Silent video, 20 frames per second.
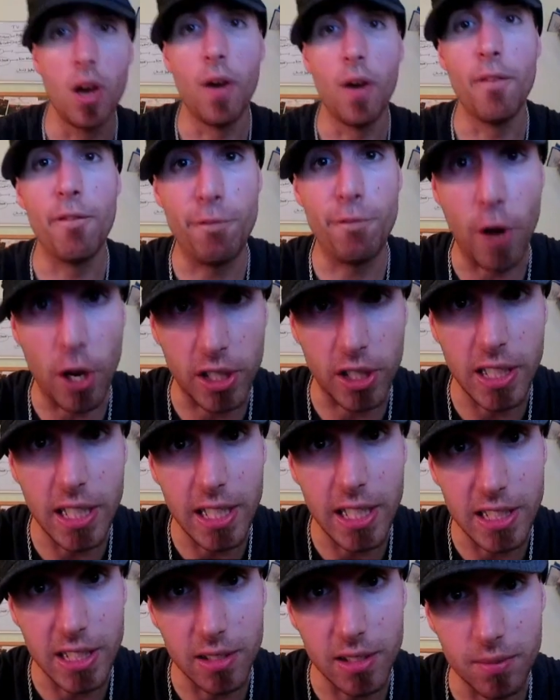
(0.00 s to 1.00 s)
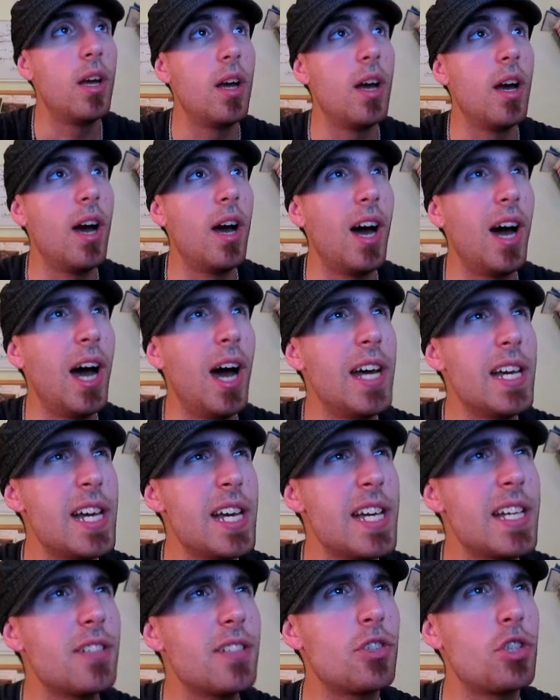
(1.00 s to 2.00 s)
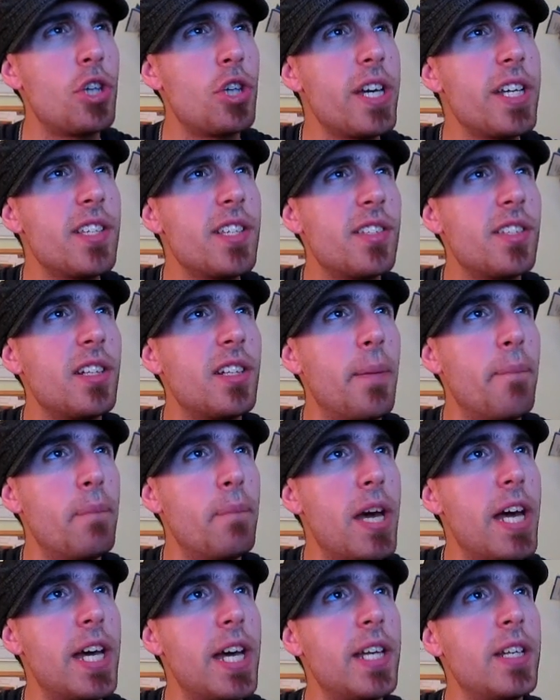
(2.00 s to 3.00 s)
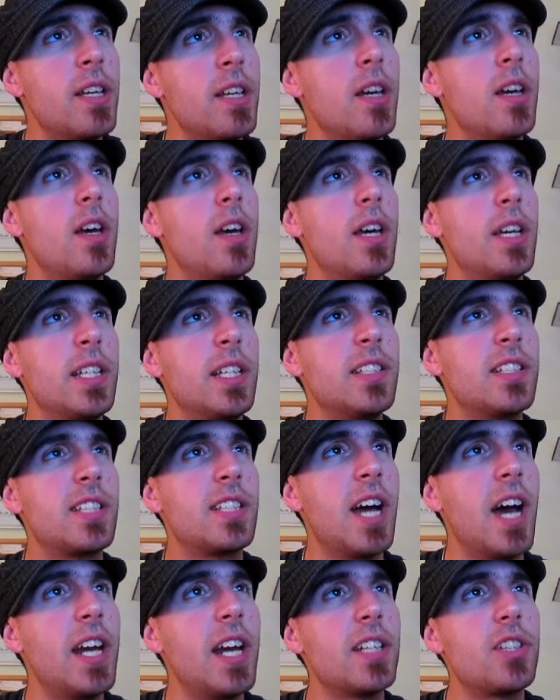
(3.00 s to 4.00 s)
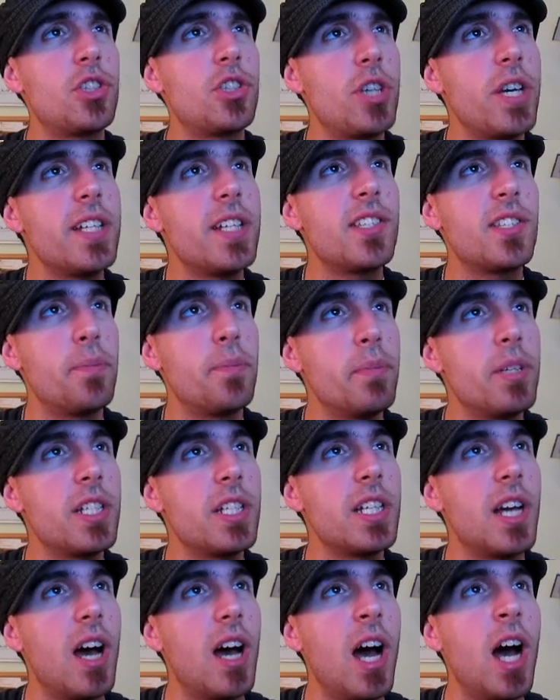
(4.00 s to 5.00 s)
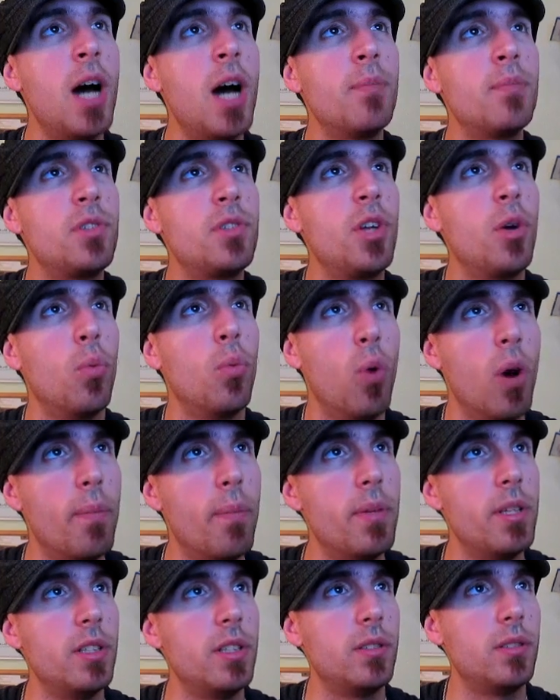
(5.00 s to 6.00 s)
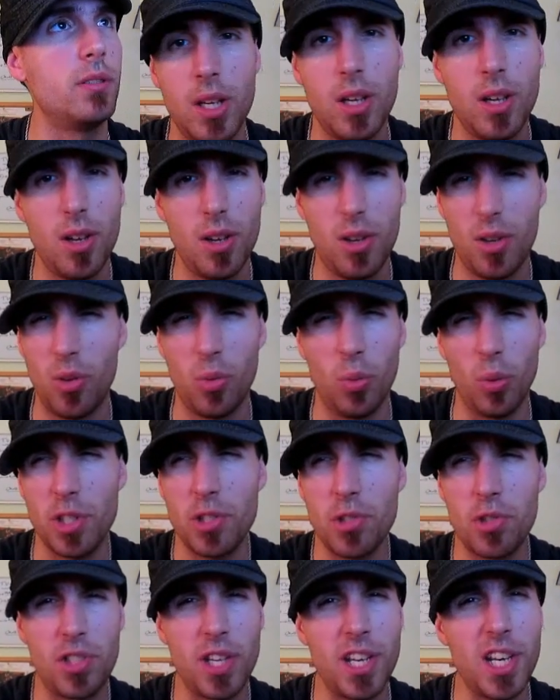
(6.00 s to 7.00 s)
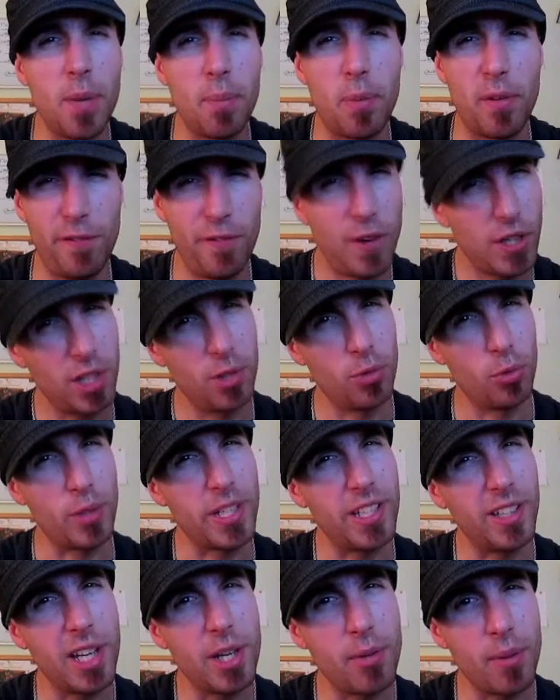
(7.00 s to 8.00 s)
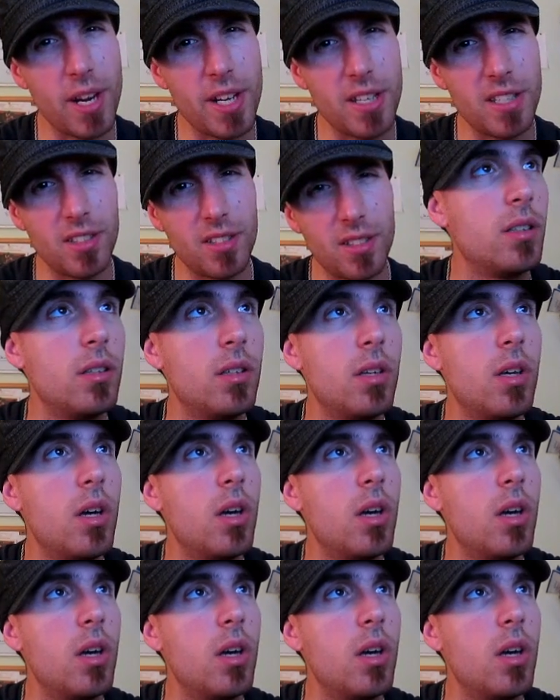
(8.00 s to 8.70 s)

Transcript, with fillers: Fucking idiot. I ain't chasing a man. He's gotta chase me. I'm the woman. What are you setting up, a fucking relay race?